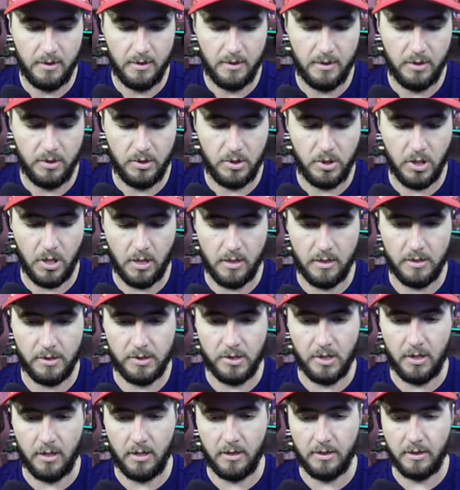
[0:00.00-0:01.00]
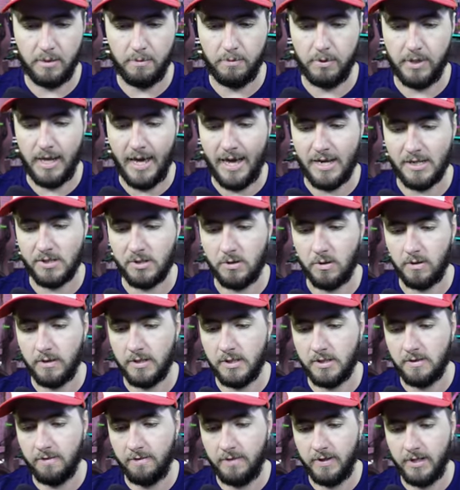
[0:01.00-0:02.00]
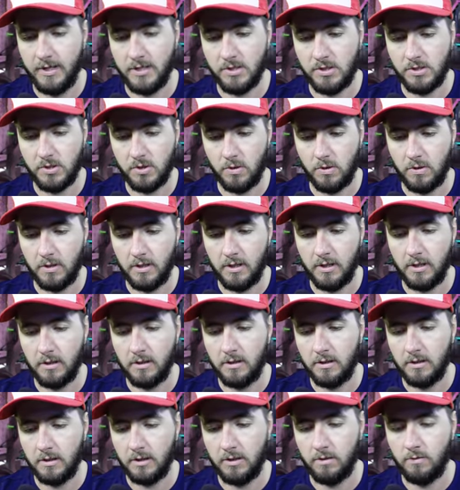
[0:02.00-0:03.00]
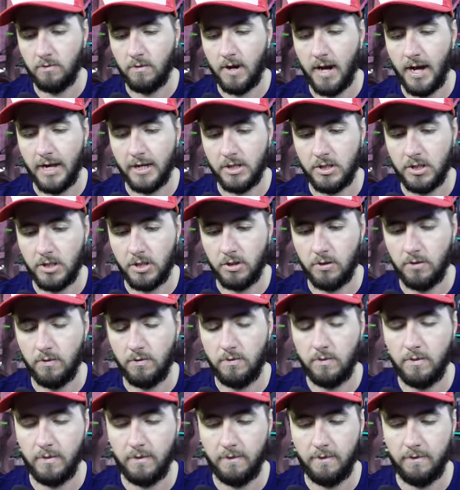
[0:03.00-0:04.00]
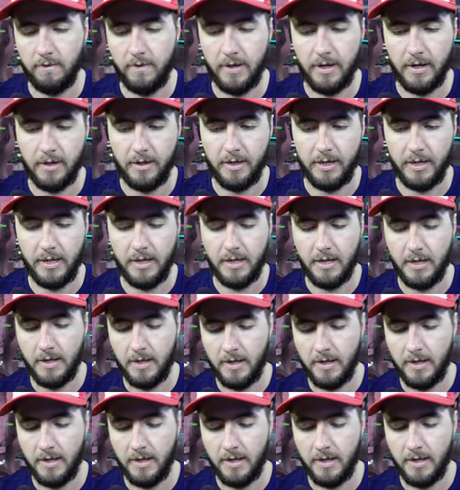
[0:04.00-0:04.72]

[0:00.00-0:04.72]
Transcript: the Charizard, the Blastoise, the Venusaur, the Raichu. Very,